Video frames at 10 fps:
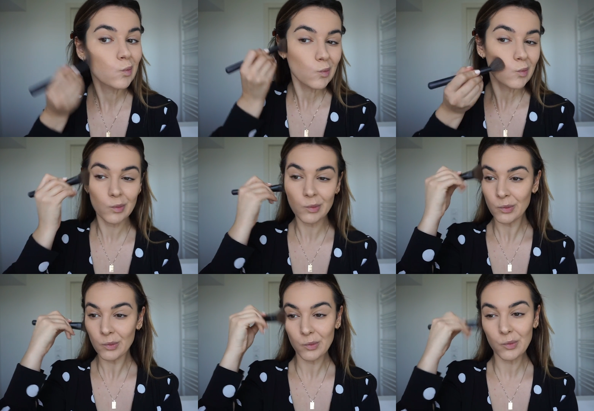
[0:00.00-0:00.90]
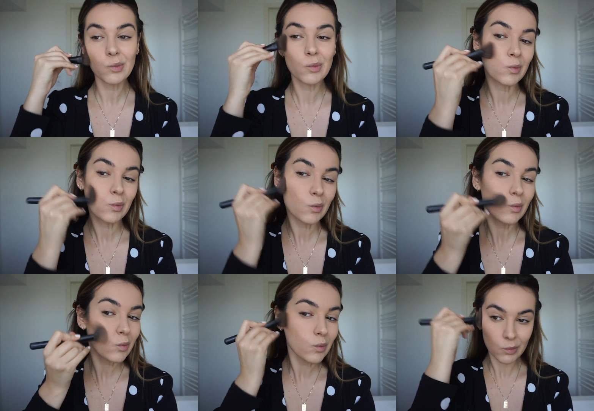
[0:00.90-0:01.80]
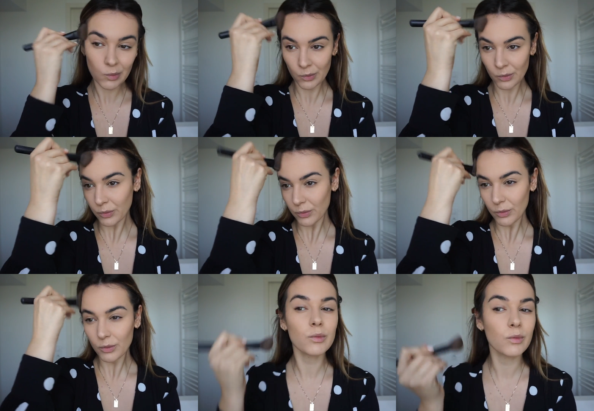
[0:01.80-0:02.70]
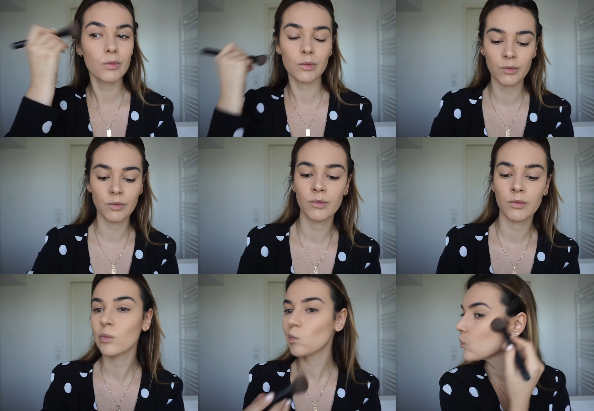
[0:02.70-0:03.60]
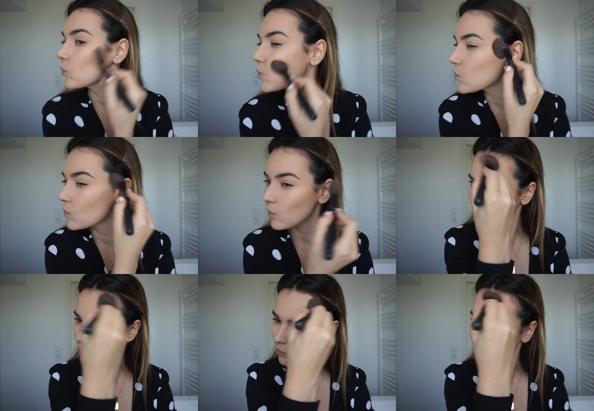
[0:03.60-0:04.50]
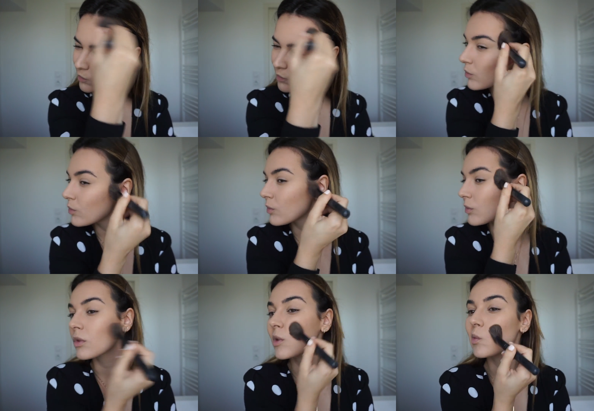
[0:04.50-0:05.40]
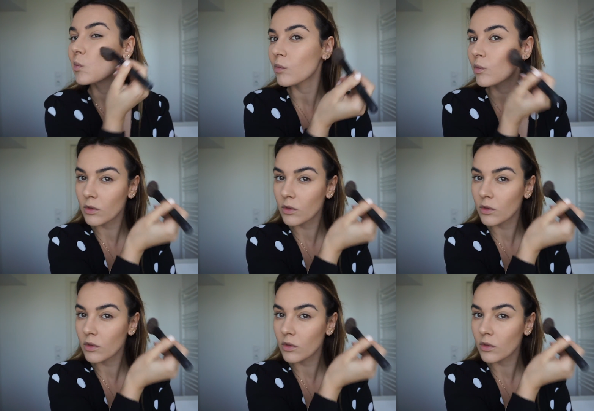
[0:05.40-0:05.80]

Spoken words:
[no speech]